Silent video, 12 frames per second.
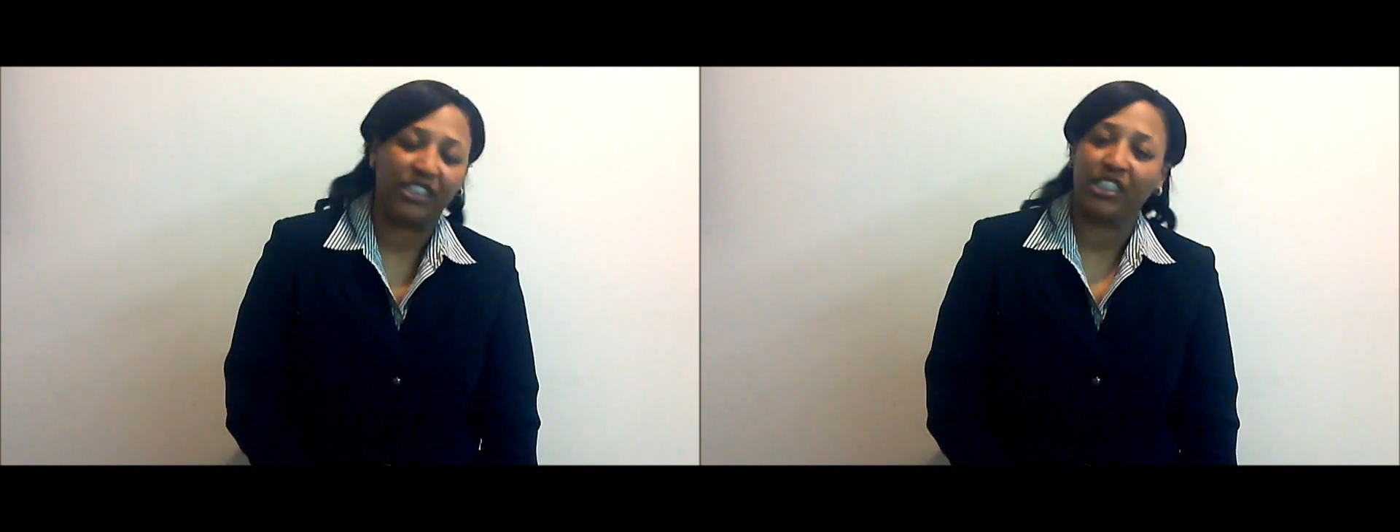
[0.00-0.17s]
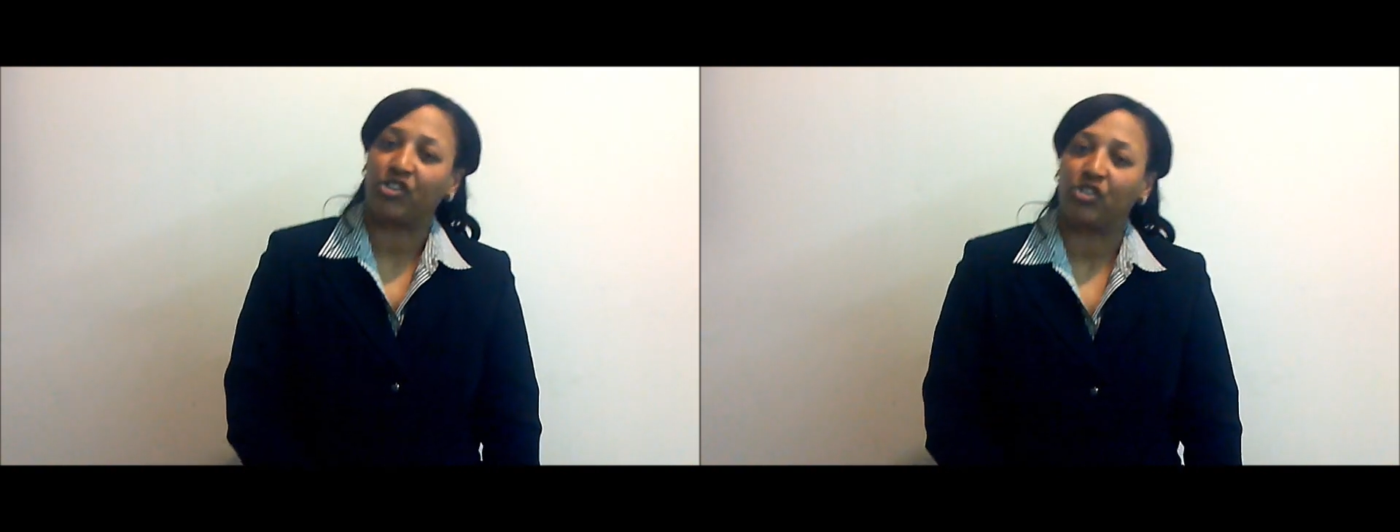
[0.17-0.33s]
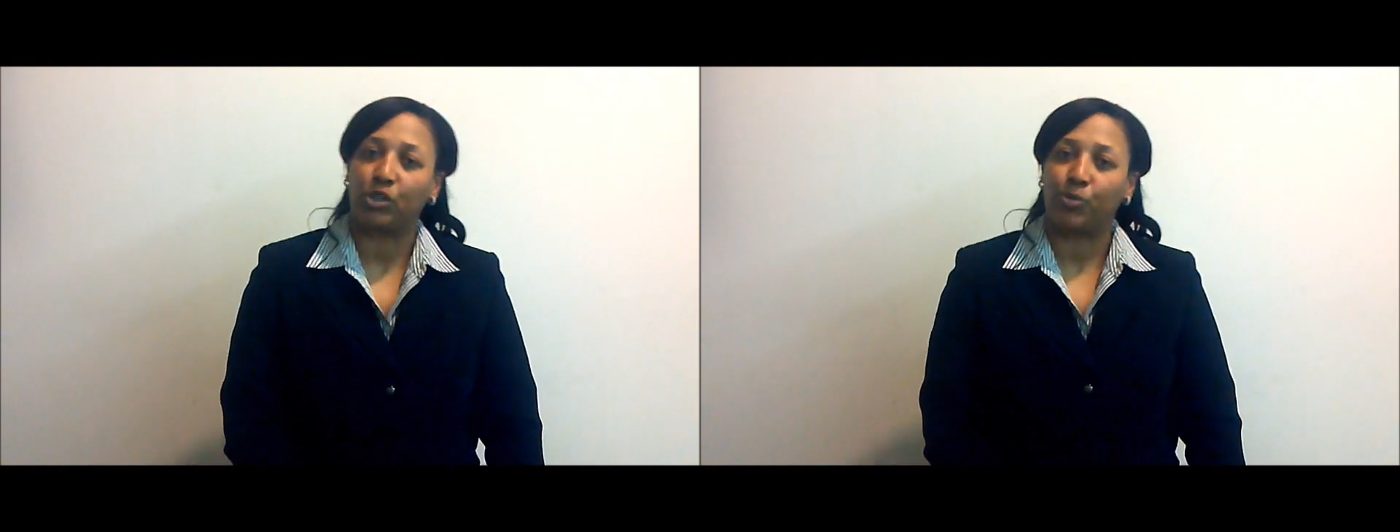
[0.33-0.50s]

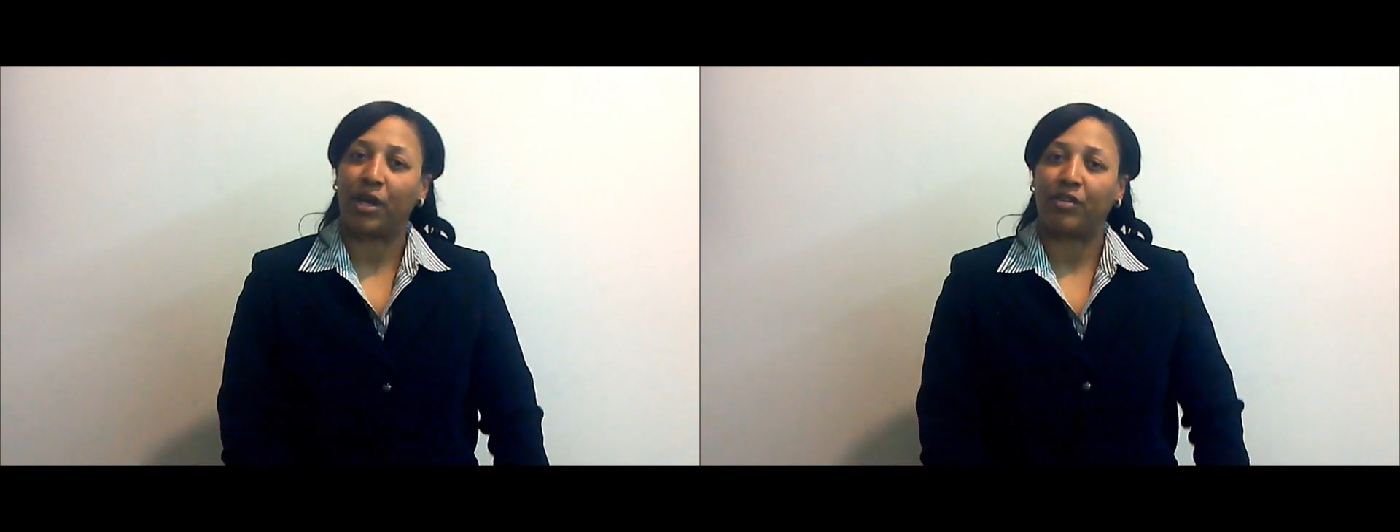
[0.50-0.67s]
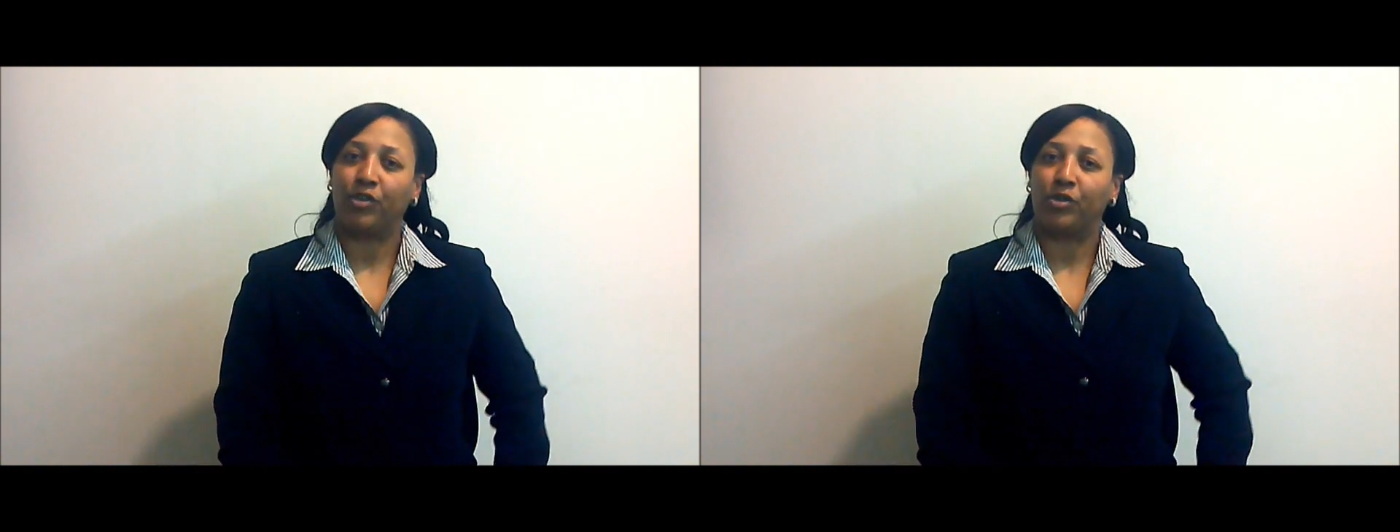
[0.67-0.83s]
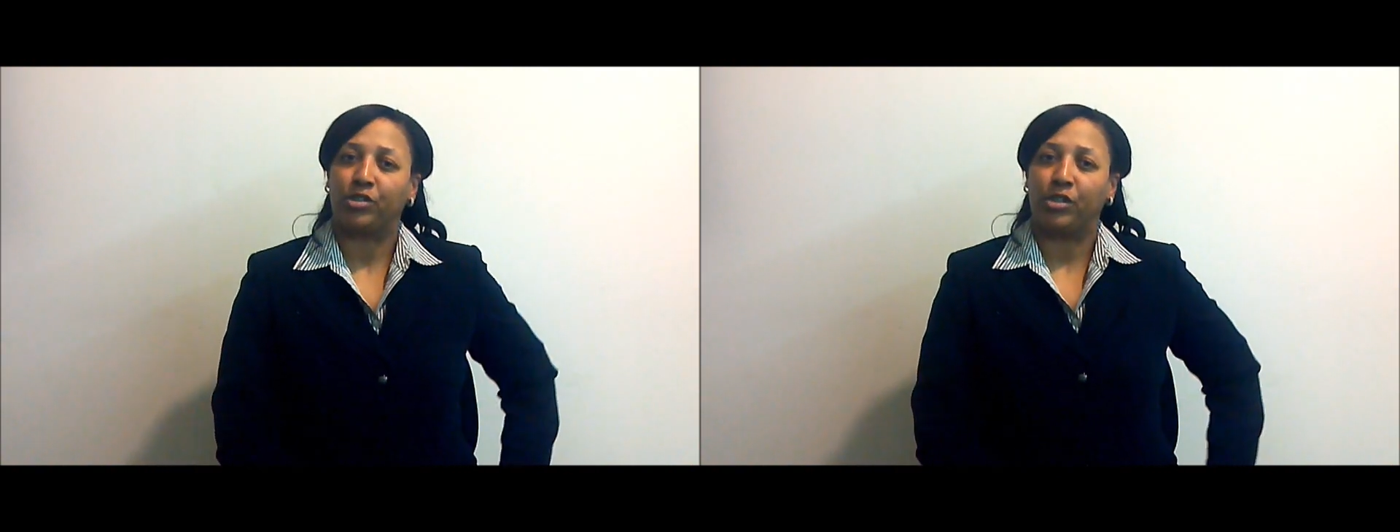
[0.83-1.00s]

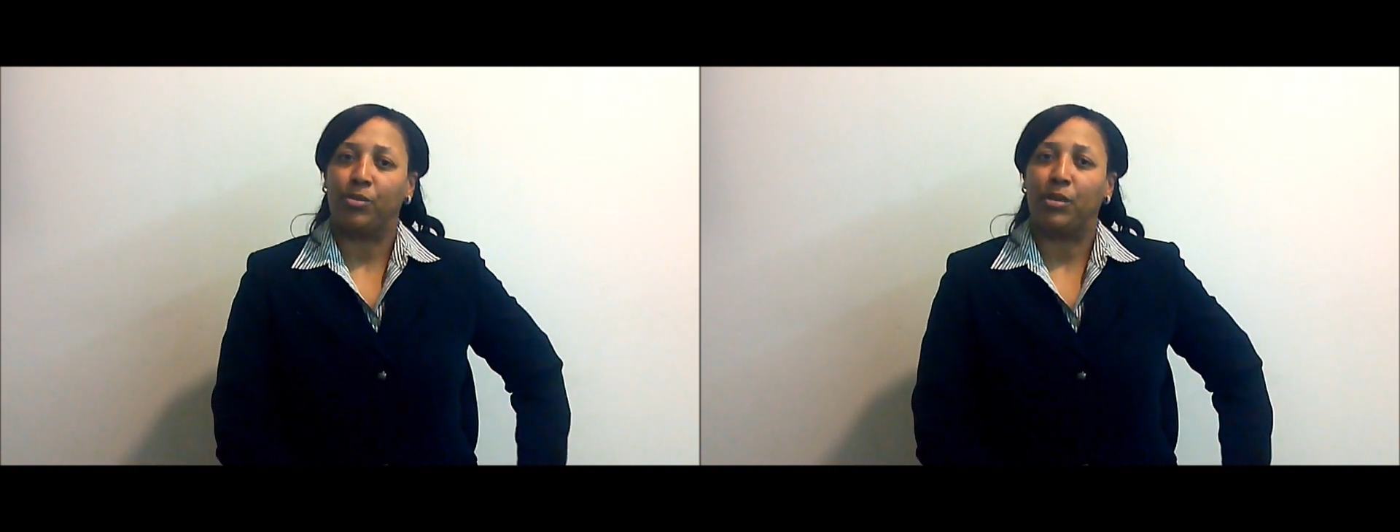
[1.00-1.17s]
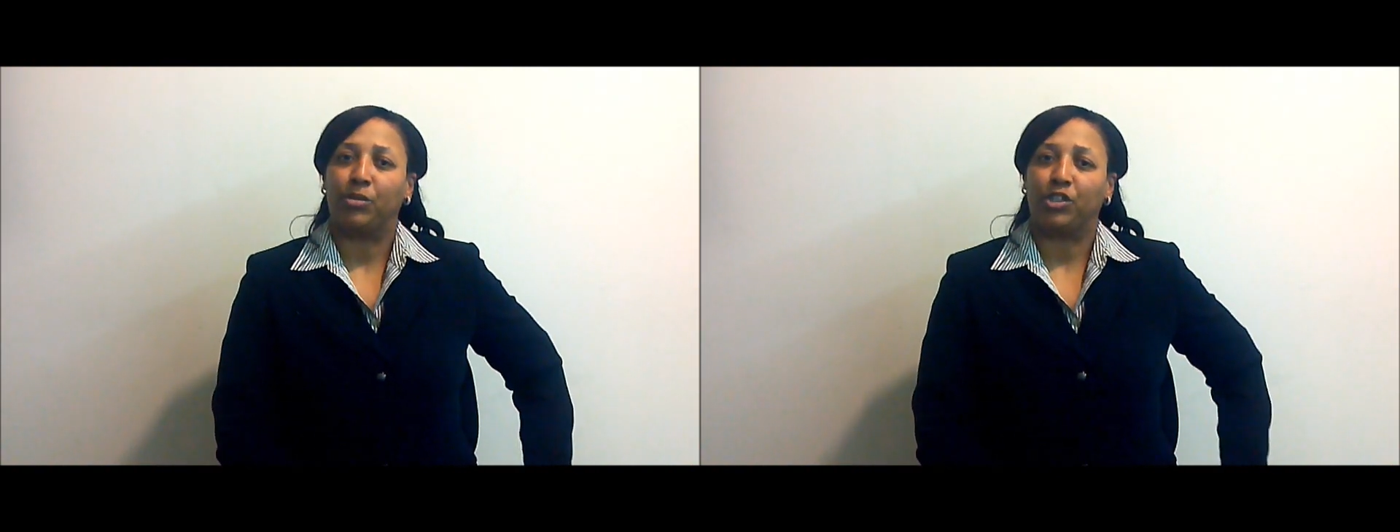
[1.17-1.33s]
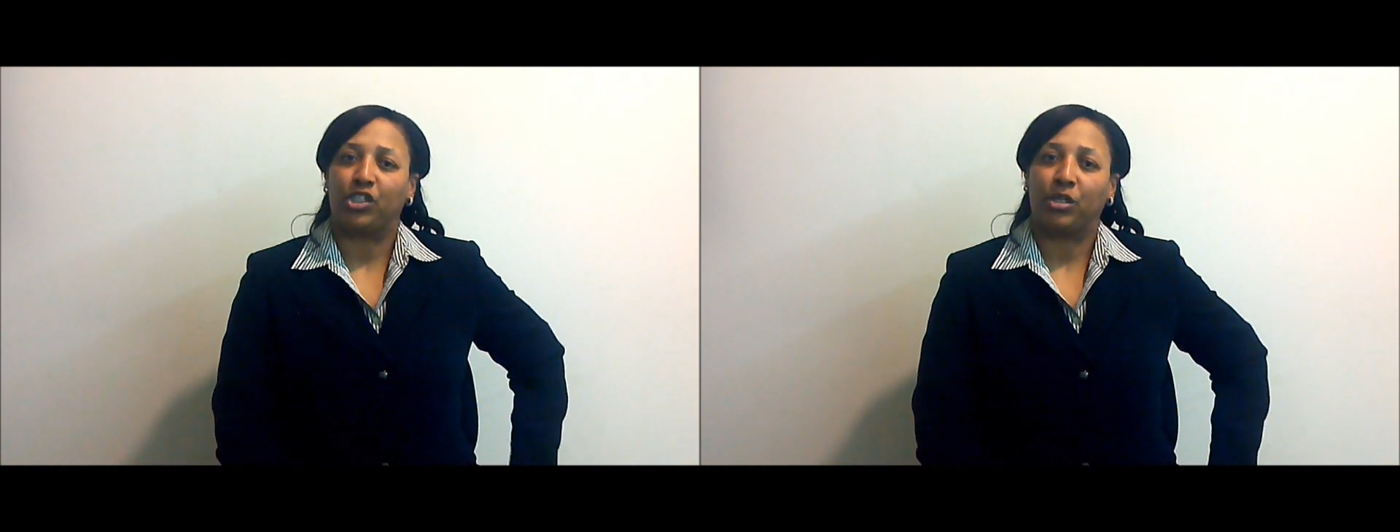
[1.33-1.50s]
disrespectful to the
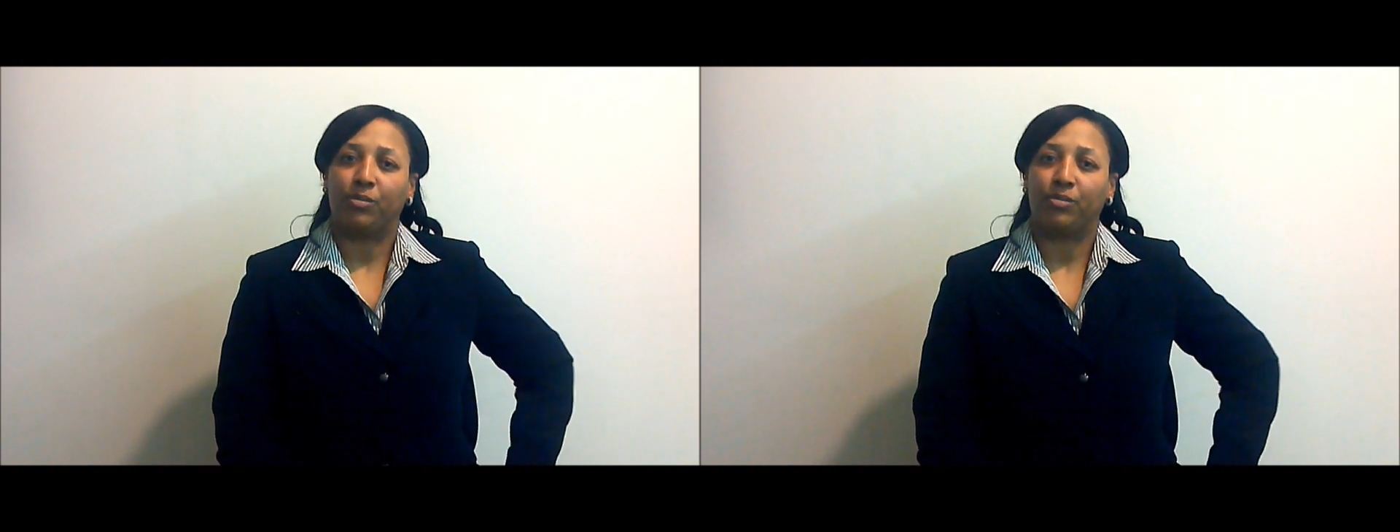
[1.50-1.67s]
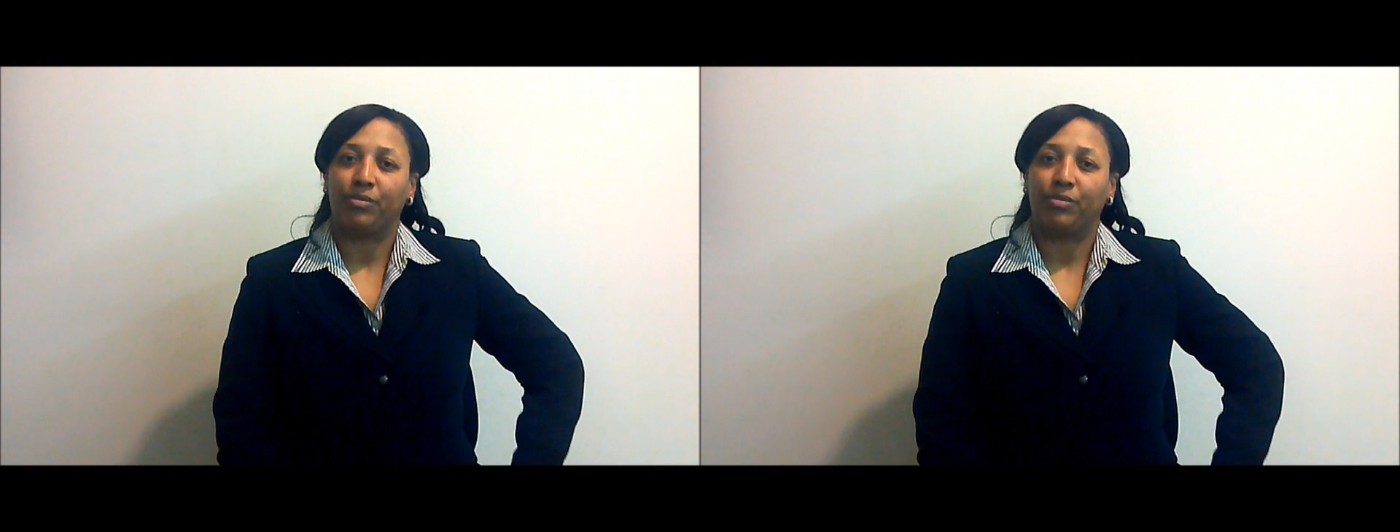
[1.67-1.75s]
membership?